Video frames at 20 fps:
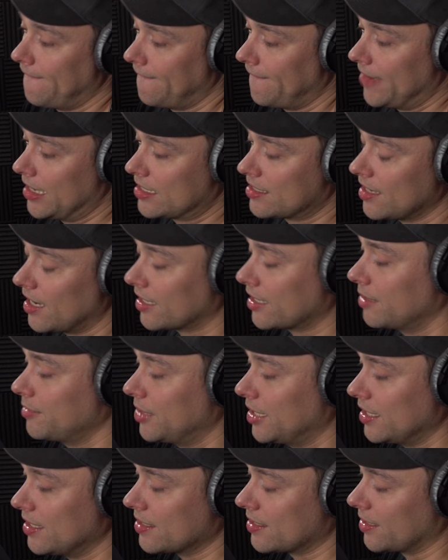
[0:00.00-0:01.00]
It's not going to be
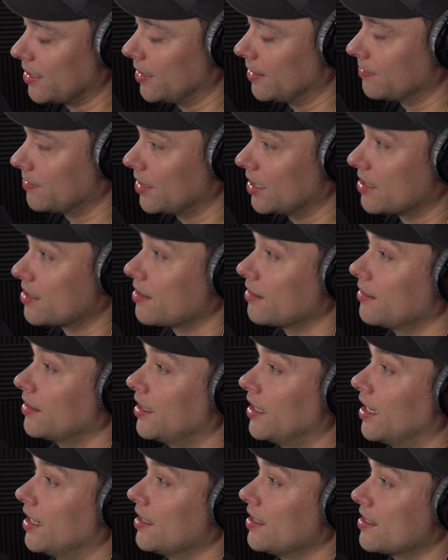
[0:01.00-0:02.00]
easy. It's certainly
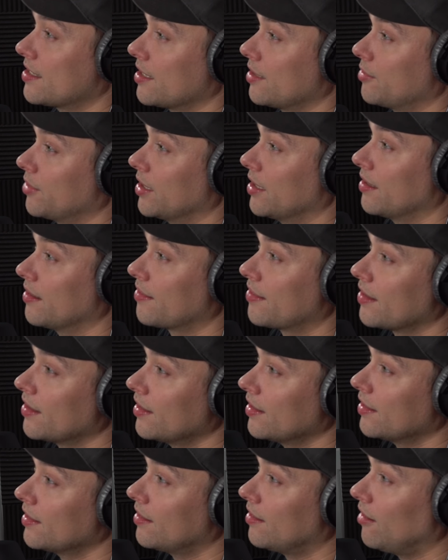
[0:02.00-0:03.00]
not easy with
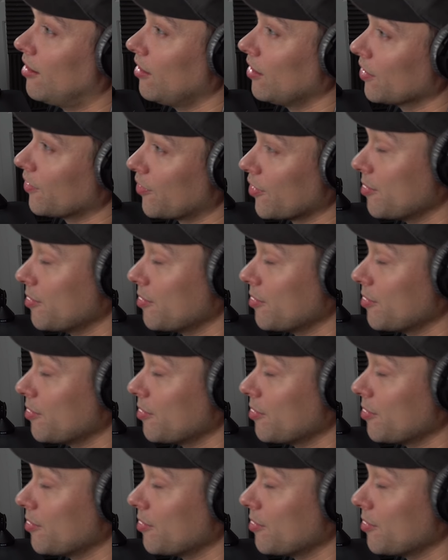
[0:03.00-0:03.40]
all of the